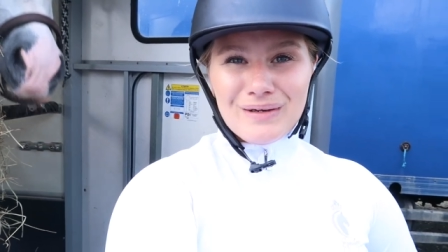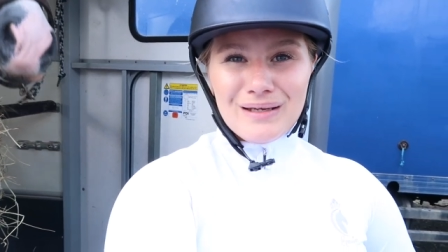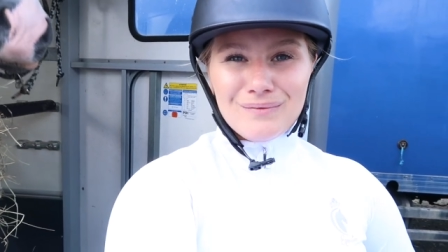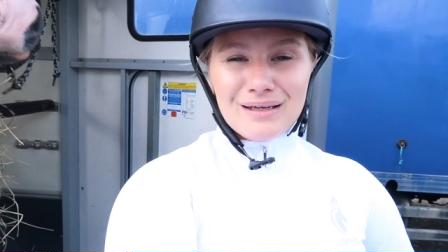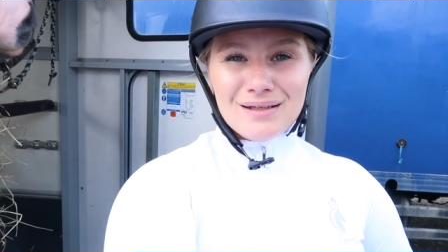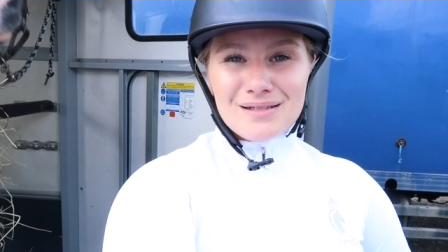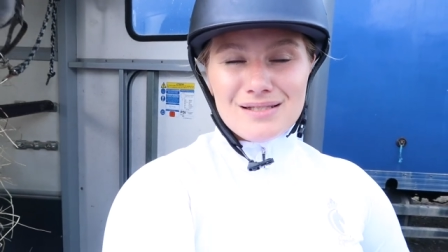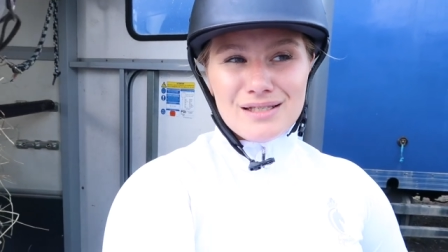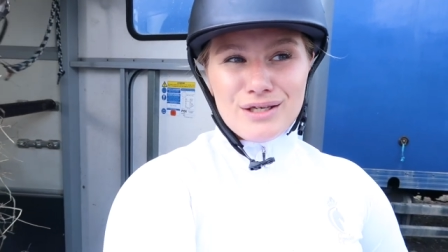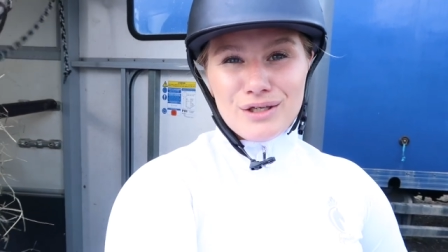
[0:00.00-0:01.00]
we will
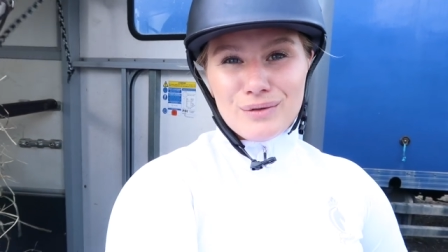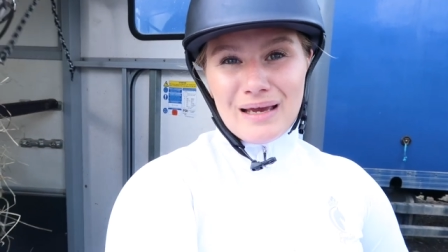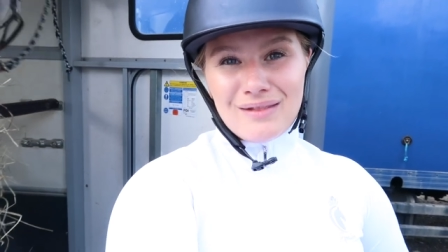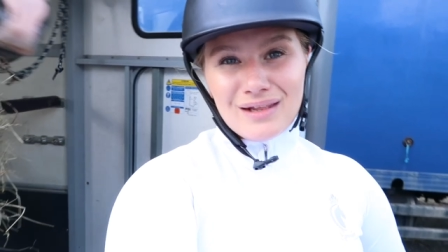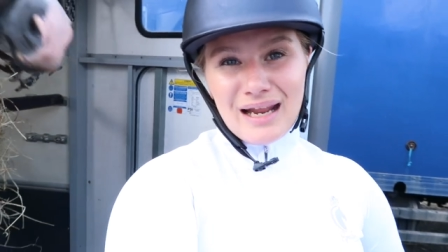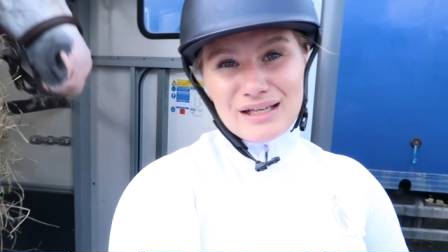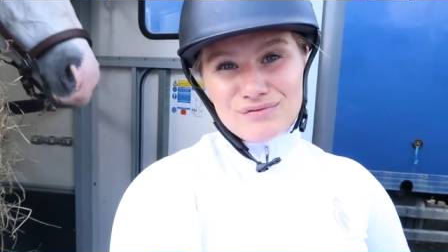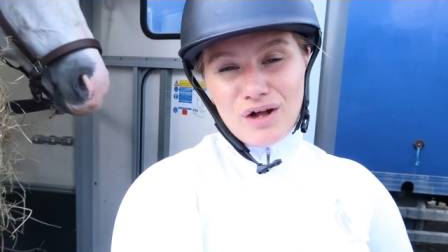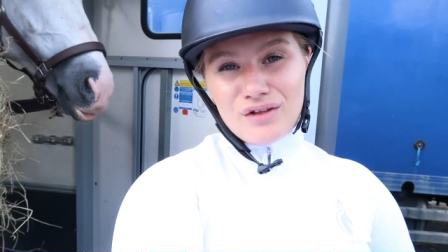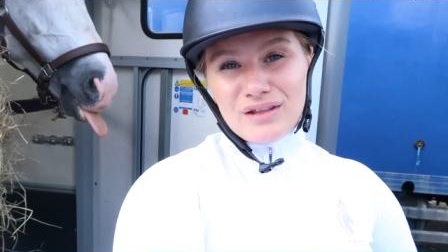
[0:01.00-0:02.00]
see you in the
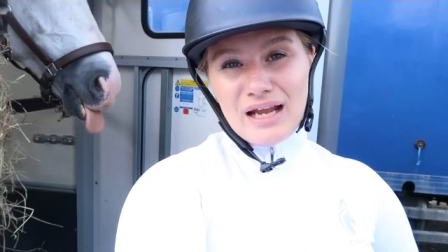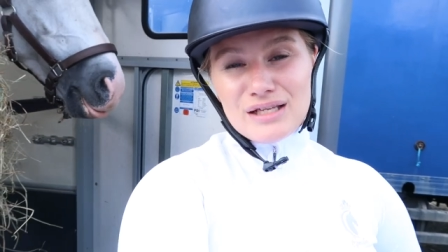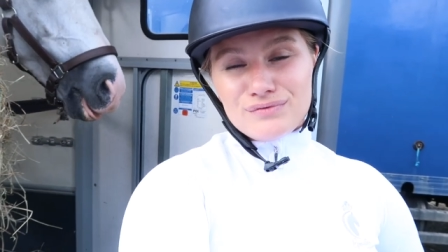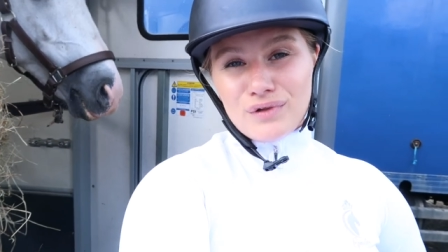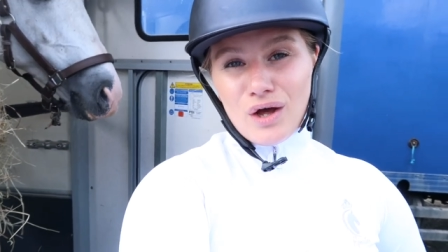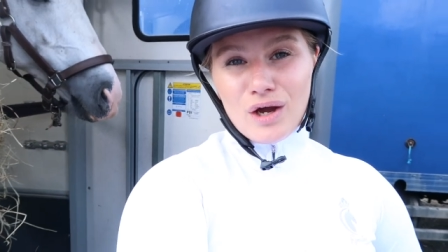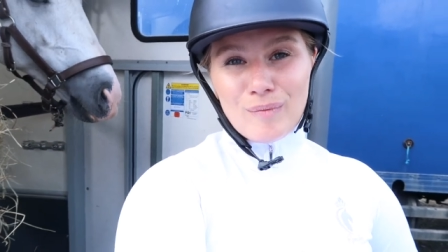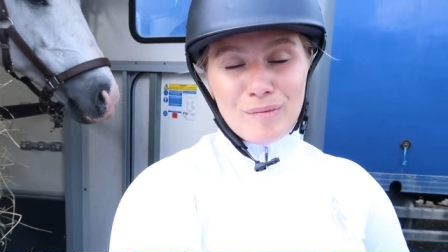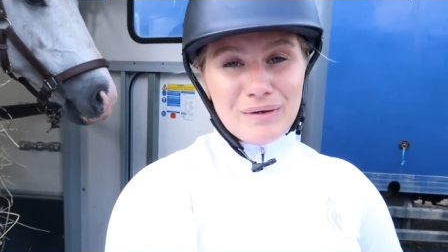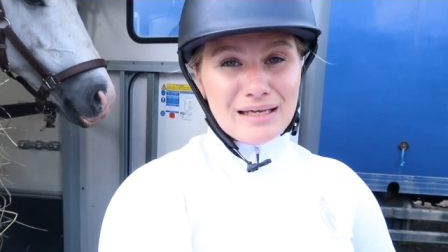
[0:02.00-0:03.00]
next vlog the next
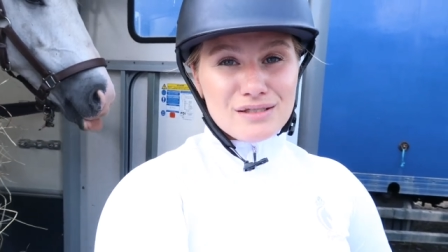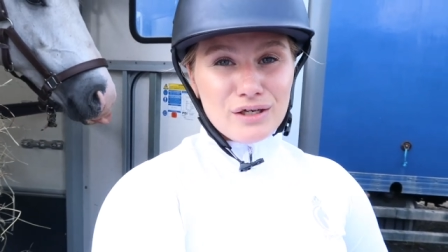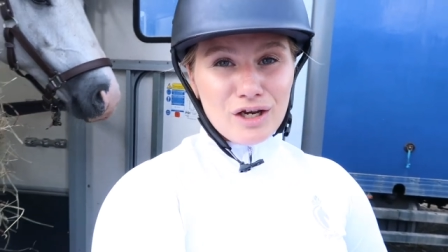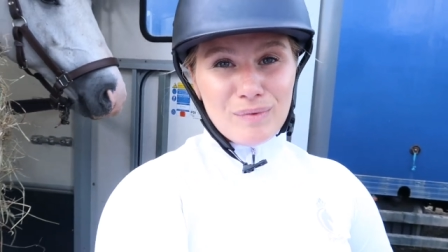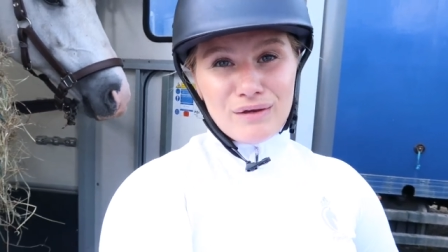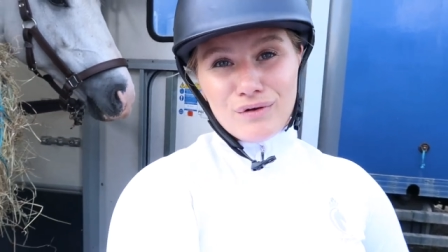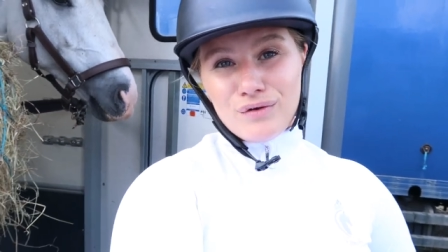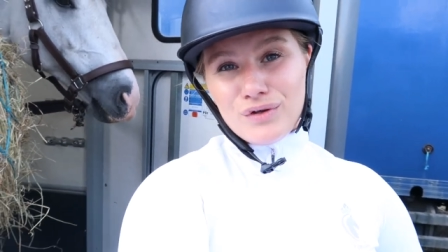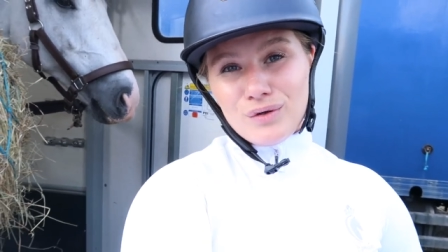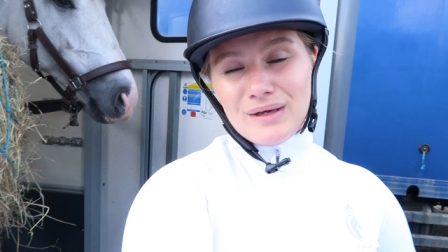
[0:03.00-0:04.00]
vlog probably isn't going to be for
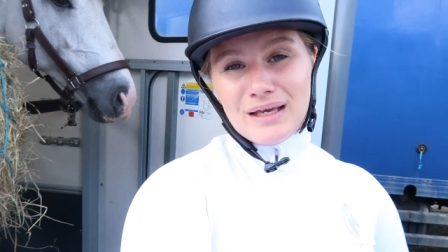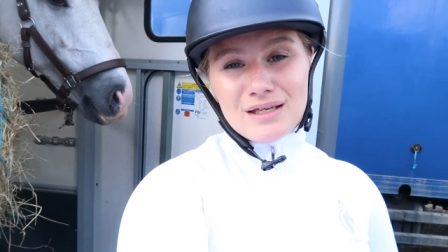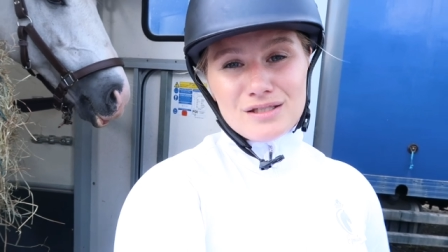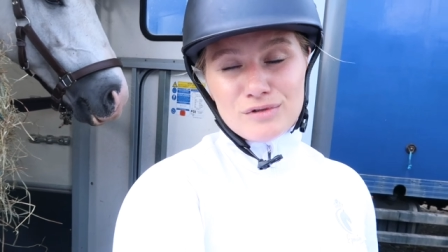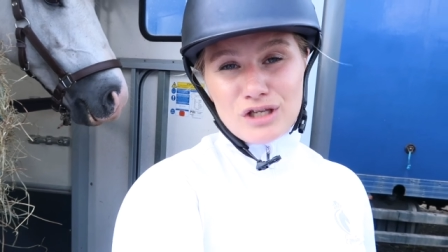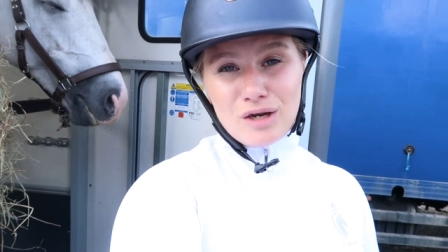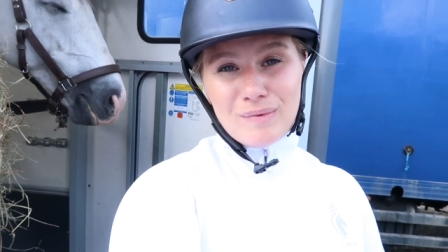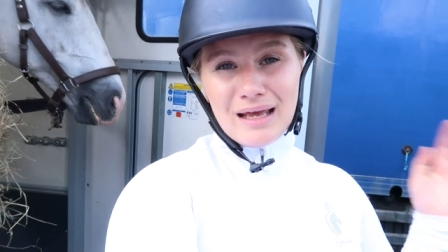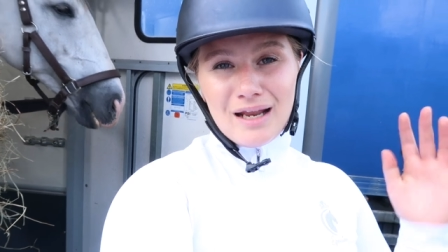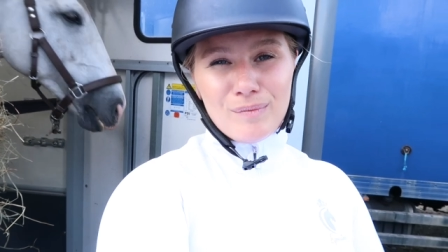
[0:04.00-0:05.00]
a few weeks it was going
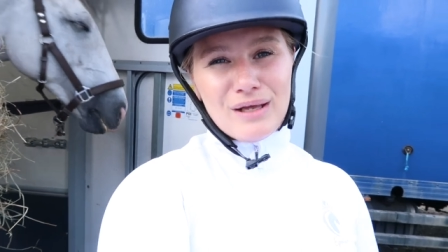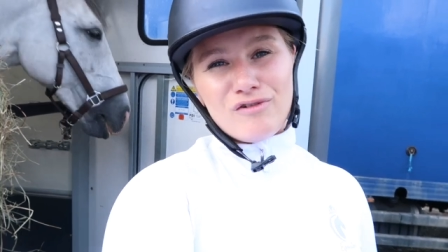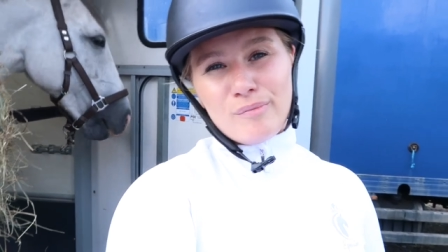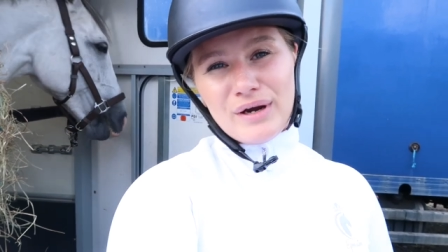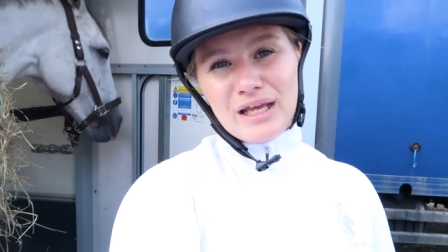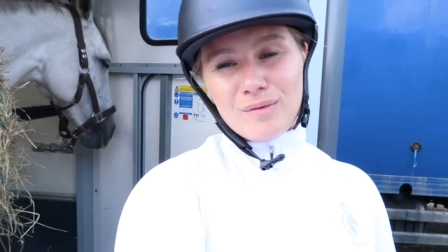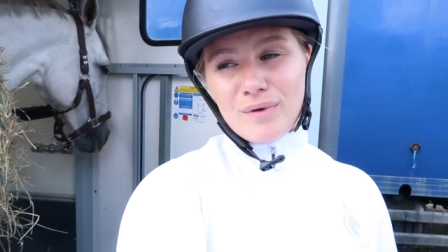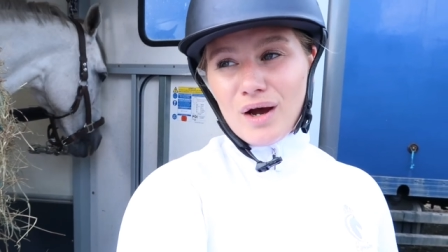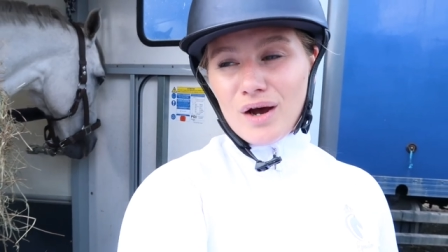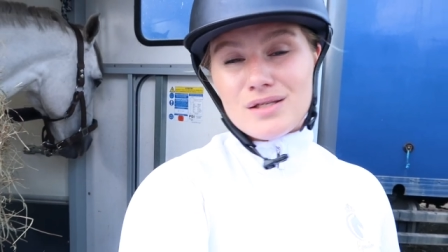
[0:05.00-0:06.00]
to be a little bit of a break
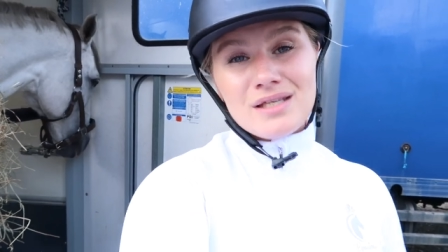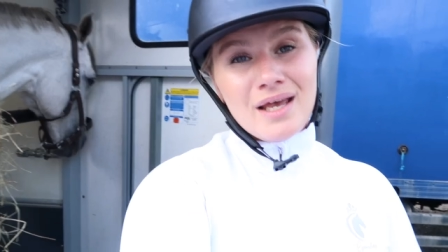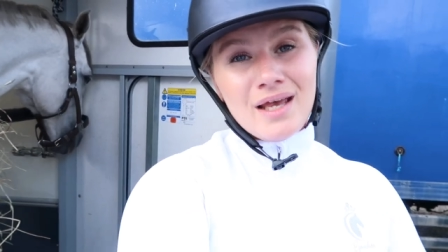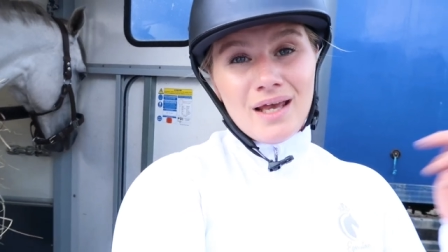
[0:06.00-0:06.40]
because